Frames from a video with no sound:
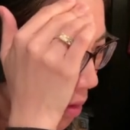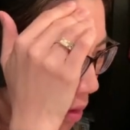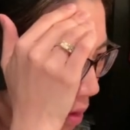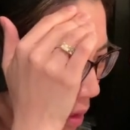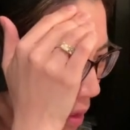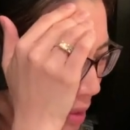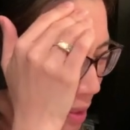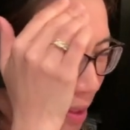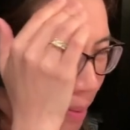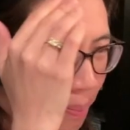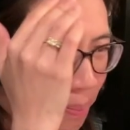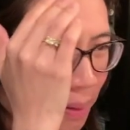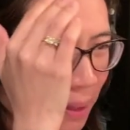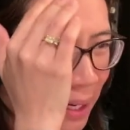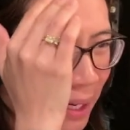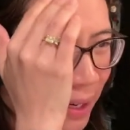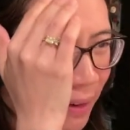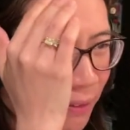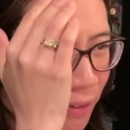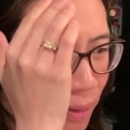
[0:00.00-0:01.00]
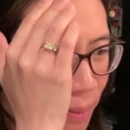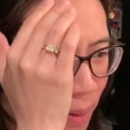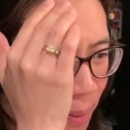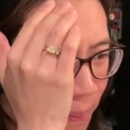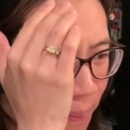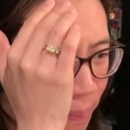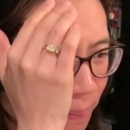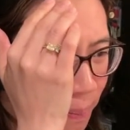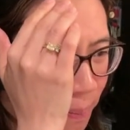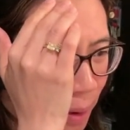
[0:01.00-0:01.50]
Is it bleeding from a
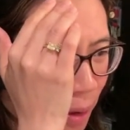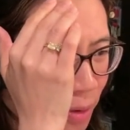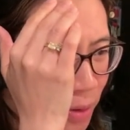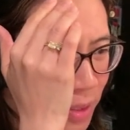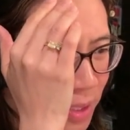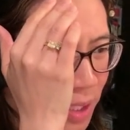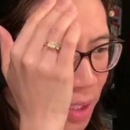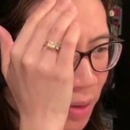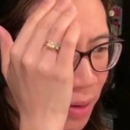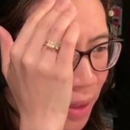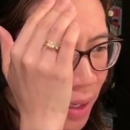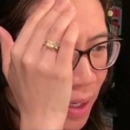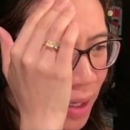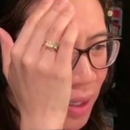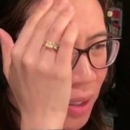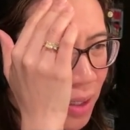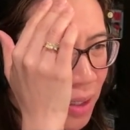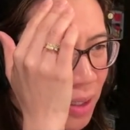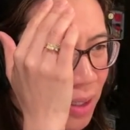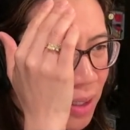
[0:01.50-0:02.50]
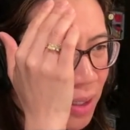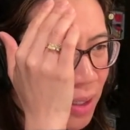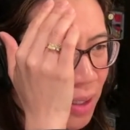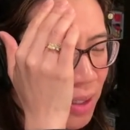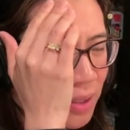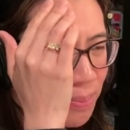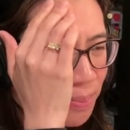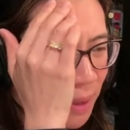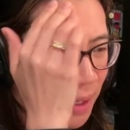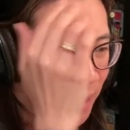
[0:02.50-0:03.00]
posterior? It's
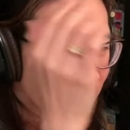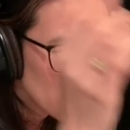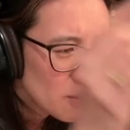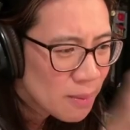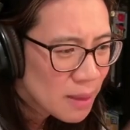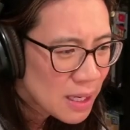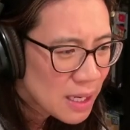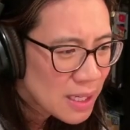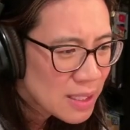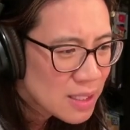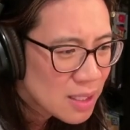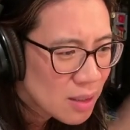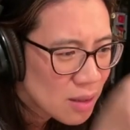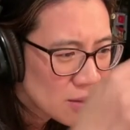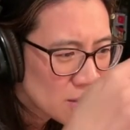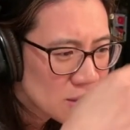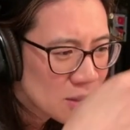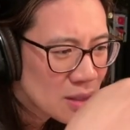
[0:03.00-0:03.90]
bleeding from an intercostal.